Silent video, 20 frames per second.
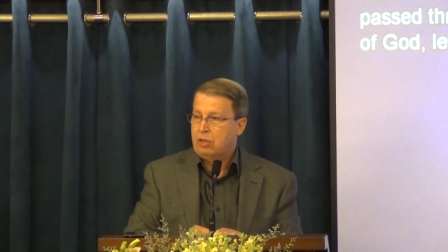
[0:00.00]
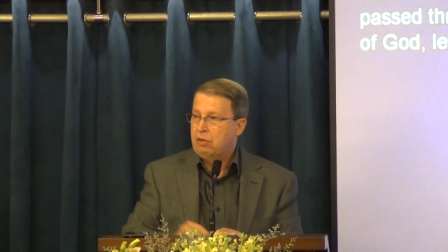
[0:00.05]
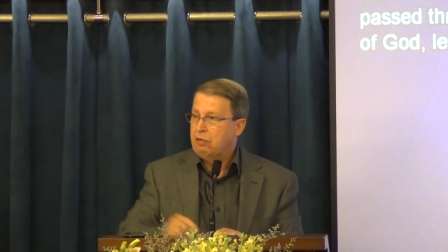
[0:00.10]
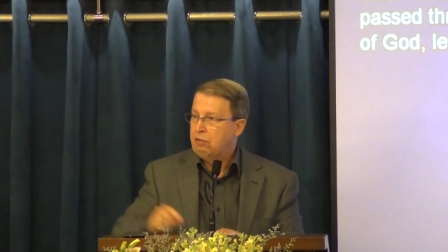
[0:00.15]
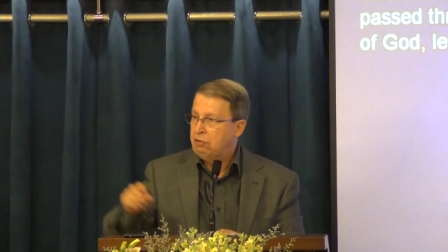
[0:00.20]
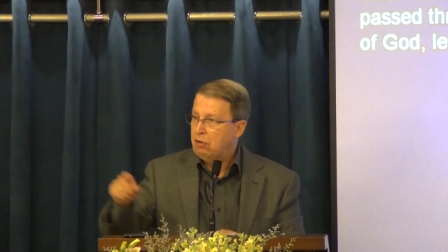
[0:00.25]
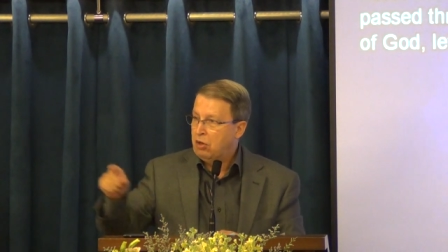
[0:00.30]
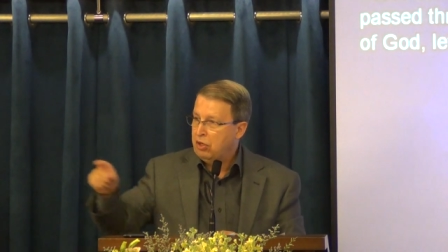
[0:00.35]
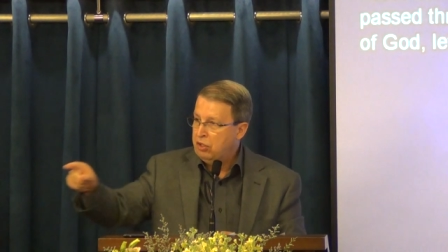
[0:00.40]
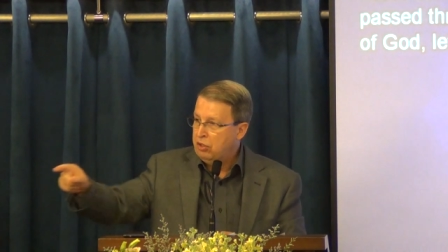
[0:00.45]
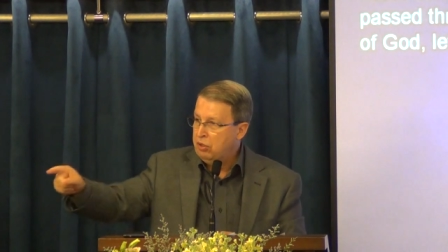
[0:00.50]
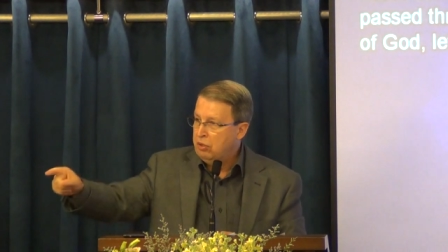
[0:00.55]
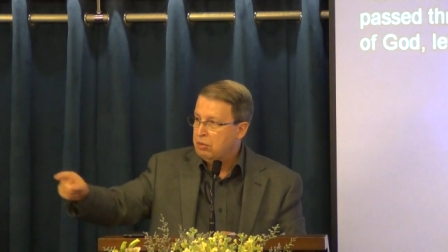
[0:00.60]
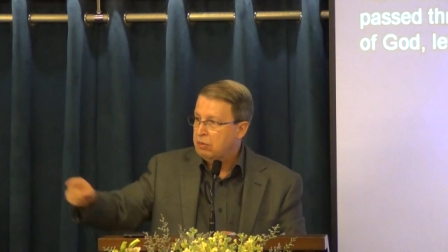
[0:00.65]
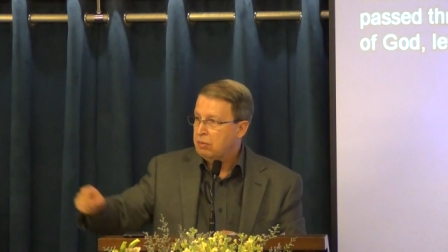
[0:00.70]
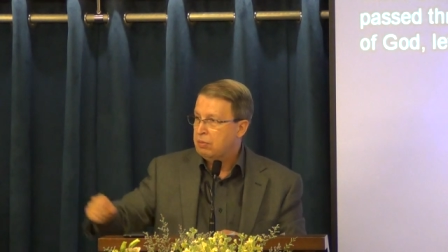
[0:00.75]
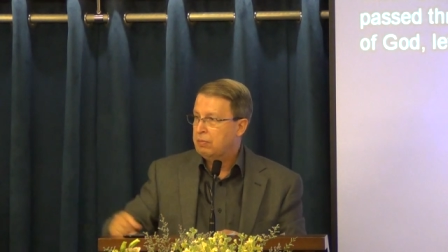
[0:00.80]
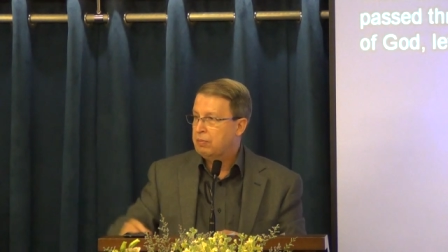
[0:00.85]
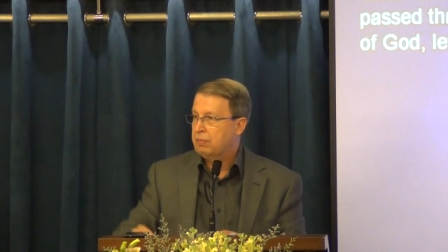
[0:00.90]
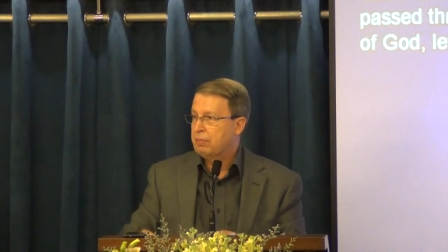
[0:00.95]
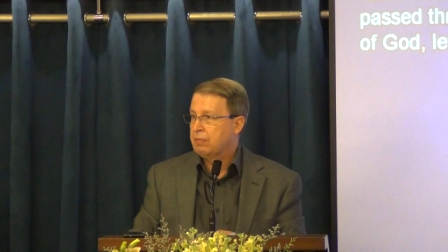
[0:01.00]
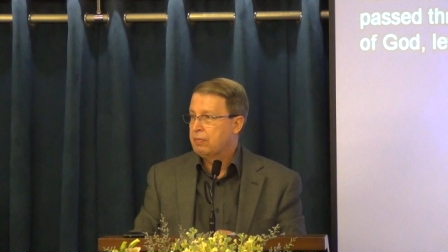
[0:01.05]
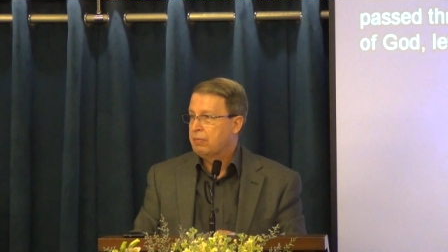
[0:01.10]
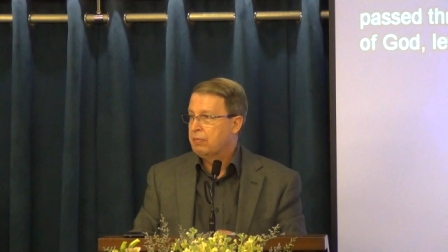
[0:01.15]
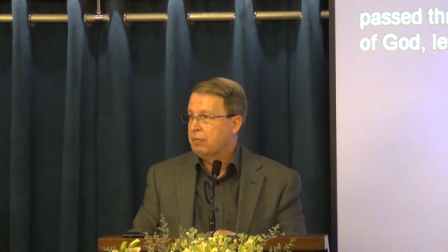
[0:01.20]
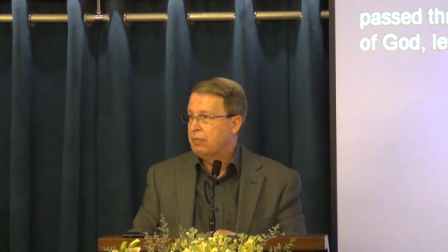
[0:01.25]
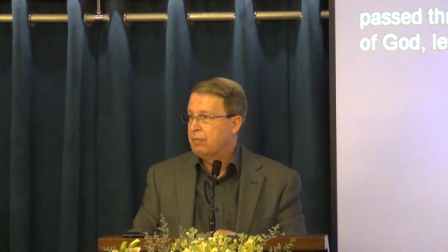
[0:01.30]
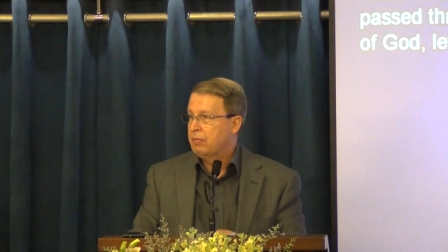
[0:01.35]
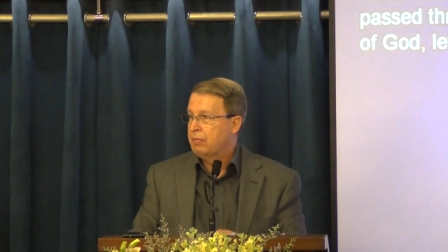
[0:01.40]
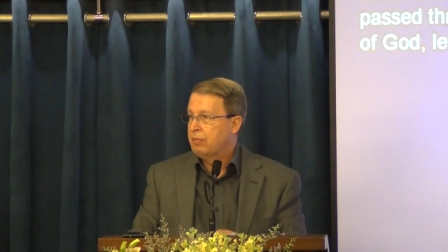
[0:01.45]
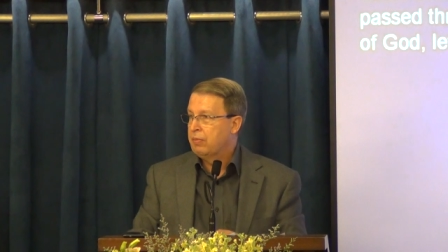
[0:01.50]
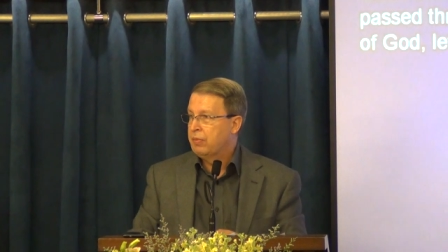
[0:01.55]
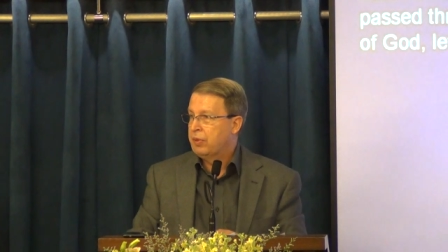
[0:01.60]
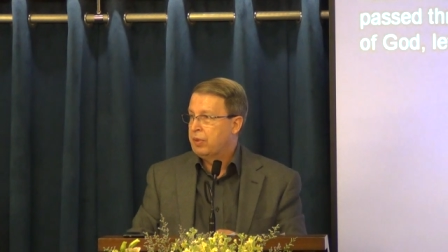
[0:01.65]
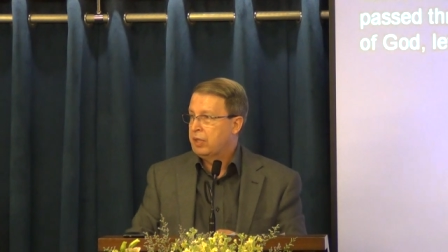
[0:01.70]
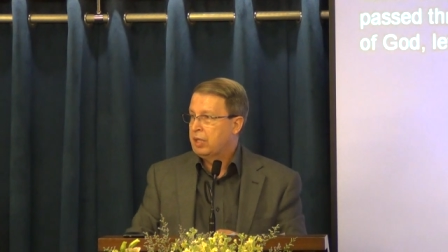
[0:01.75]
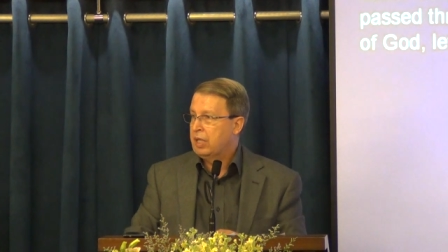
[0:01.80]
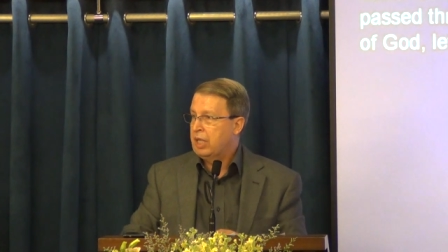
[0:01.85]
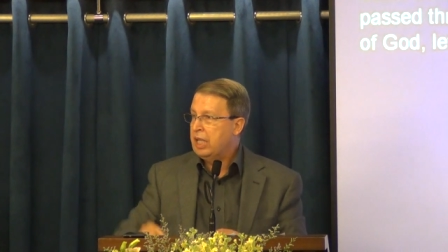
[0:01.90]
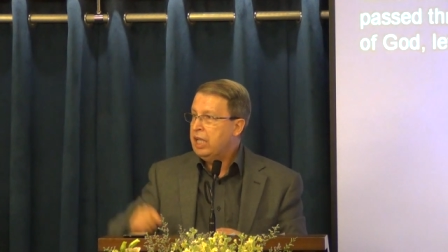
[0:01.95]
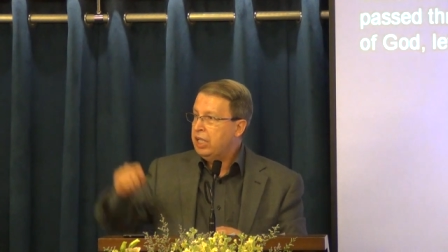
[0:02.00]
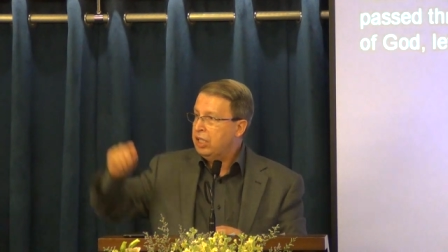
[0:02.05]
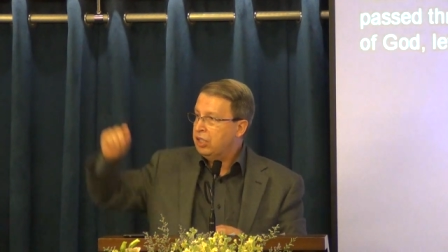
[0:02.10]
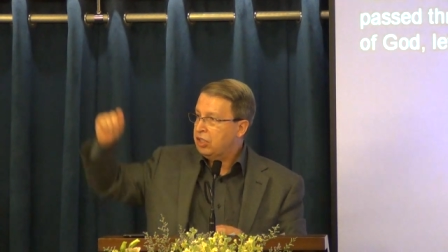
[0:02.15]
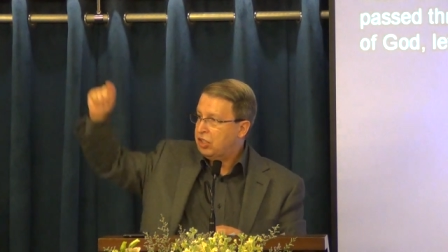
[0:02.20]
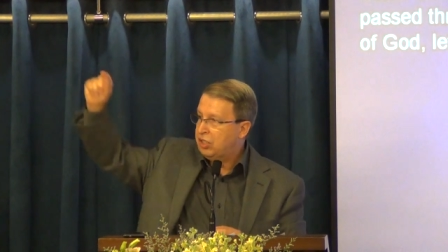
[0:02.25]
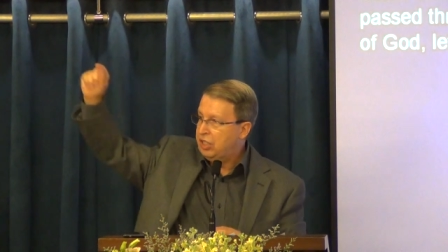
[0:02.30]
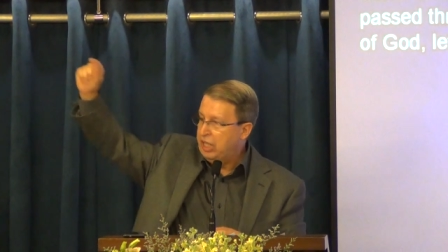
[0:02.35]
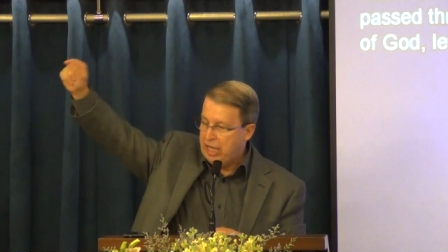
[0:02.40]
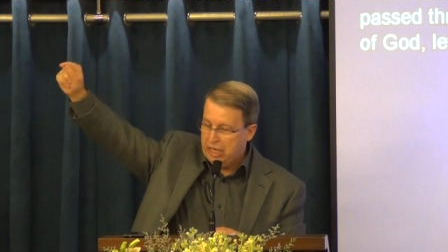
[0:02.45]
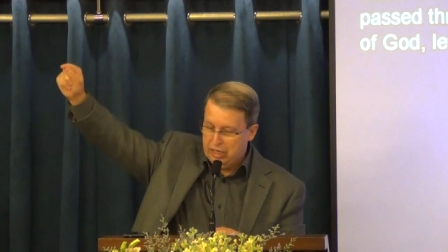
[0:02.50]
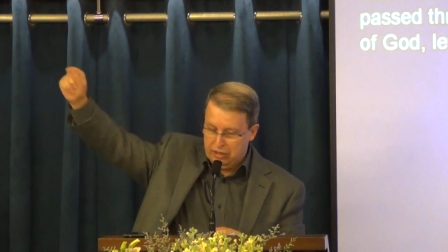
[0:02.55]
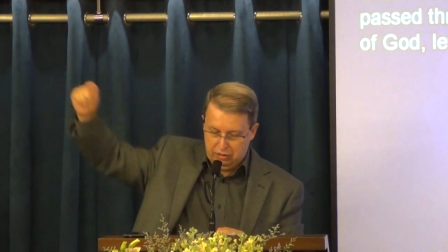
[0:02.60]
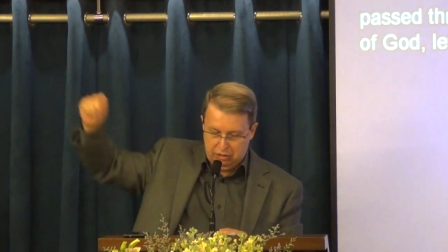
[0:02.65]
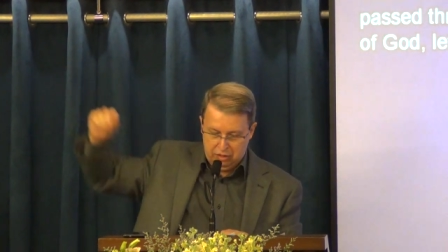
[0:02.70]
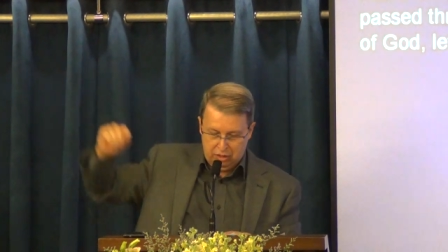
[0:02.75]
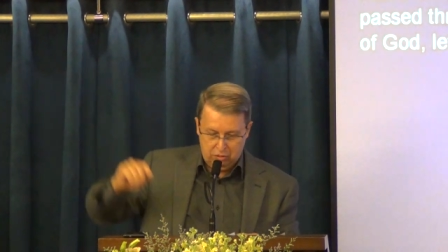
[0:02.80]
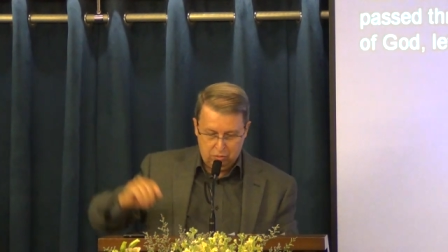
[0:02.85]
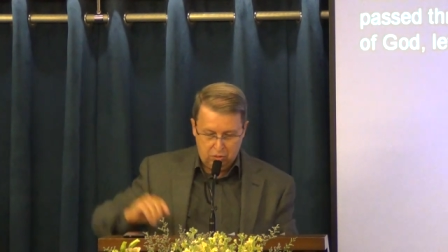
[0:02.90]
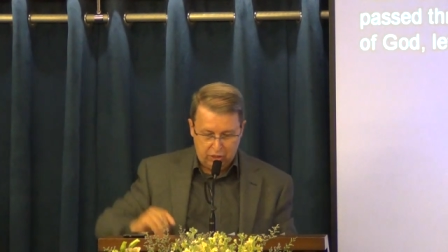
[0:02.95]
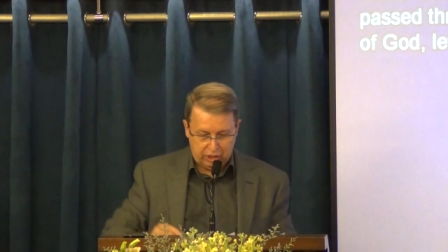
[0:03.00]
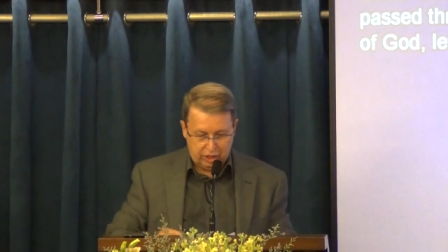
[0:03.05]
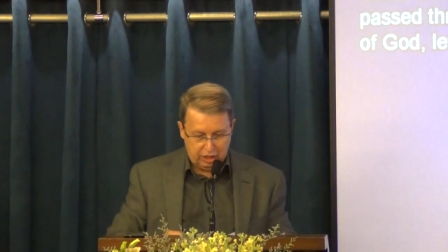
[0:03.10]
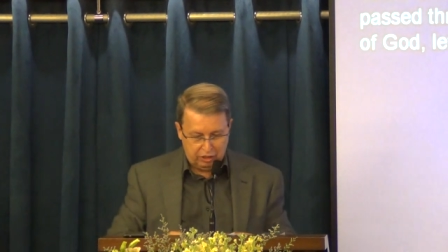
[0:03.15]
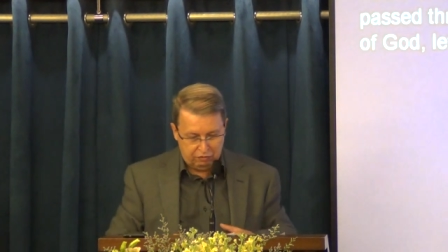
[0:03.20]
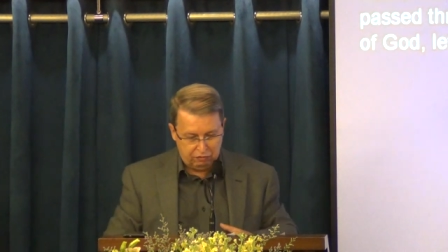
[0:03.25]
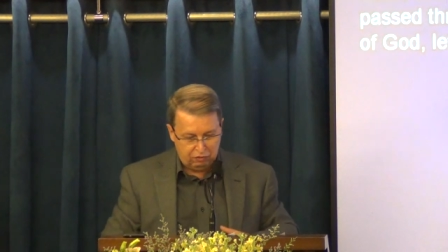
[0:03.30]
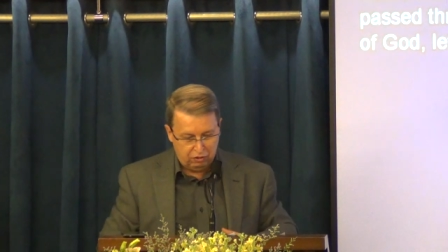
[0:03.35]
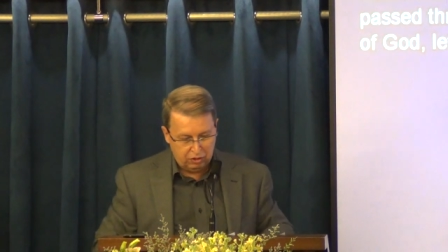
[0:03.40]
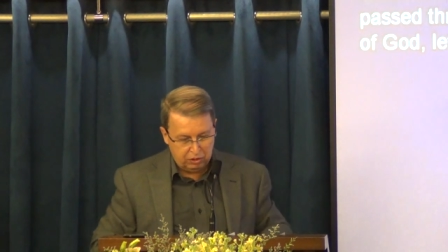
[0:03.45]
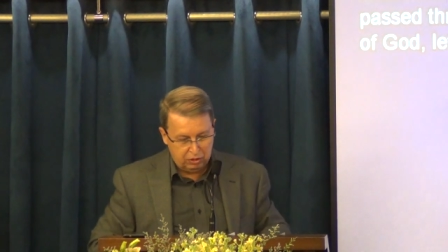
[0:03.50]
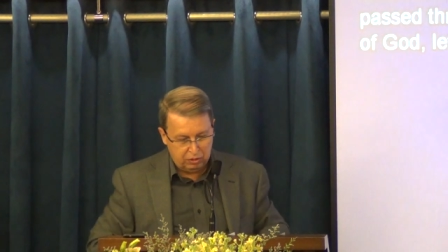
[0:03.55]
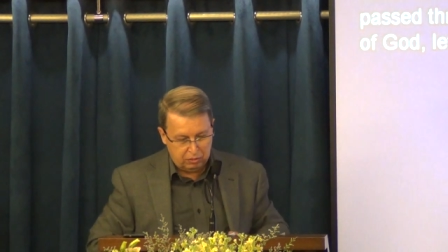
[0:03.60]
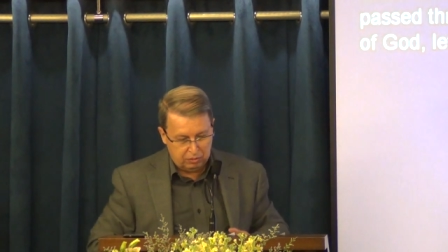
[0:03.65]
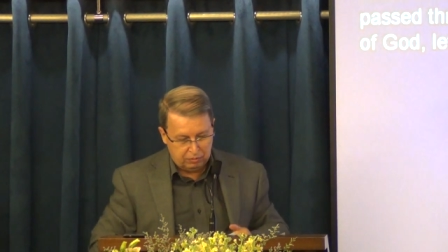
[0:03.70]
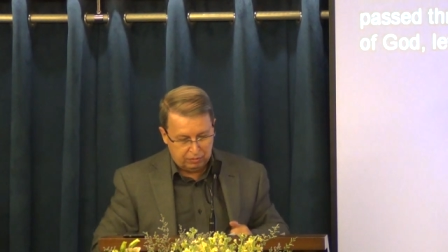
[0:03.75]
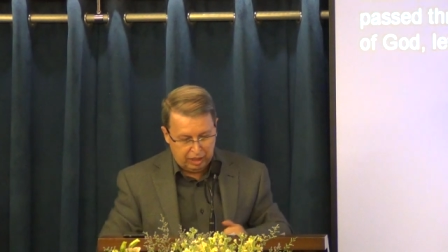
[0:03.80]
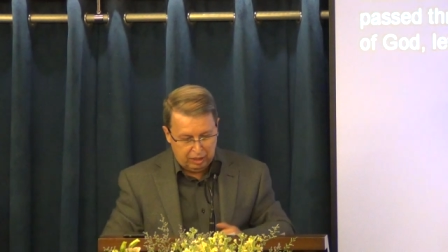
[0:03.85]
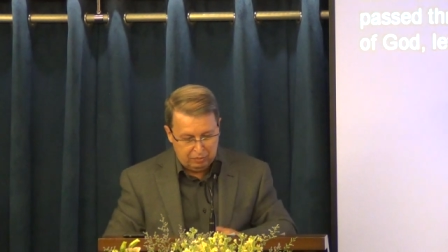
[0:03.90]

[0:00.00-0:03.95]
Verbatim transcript: for you. He is there working for you.